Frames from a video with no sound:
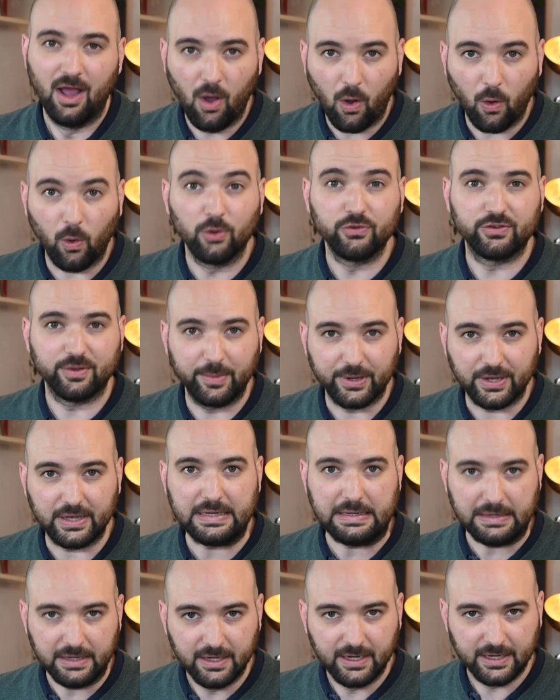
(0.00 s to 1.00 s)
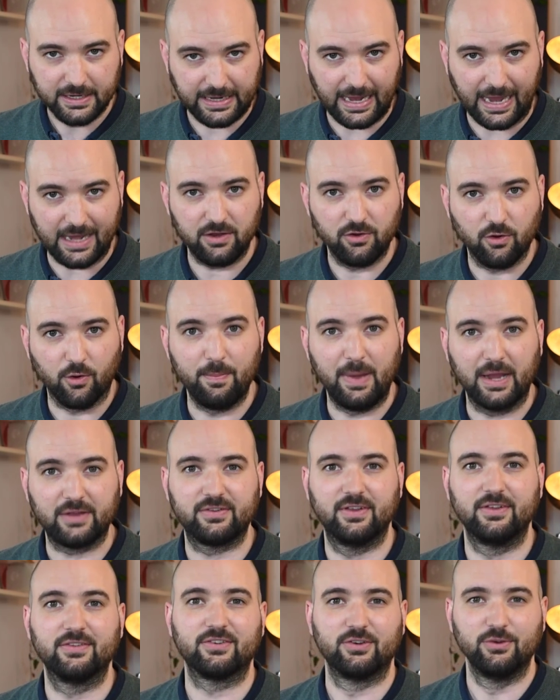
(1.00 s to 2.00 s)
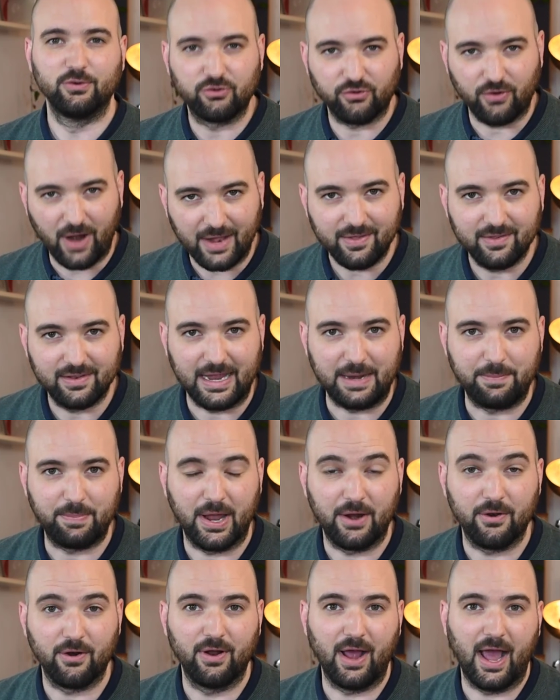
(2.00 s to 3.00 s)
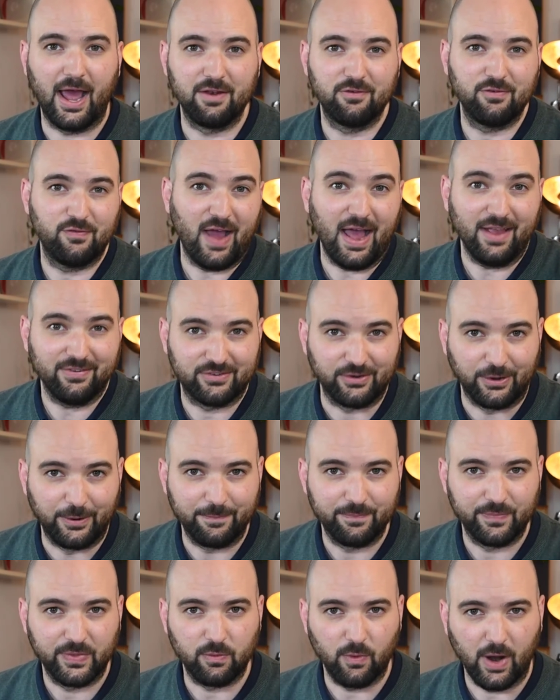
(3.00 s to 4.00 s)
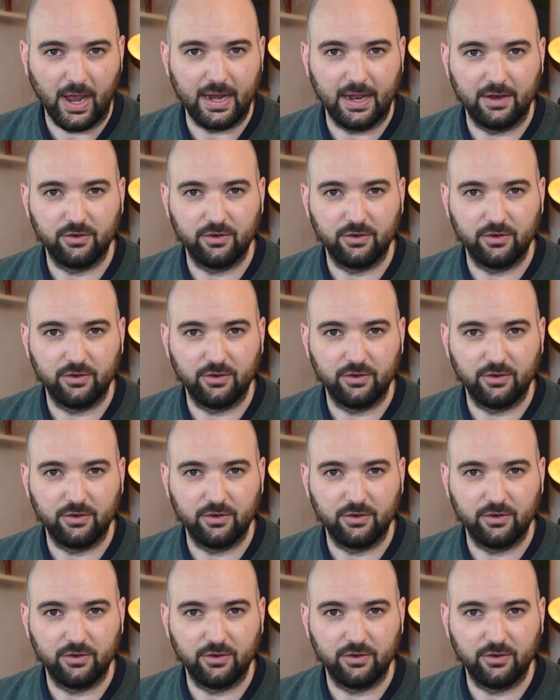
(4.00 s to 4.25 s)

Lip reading: ultimately get your mixes to translate better and faster, right?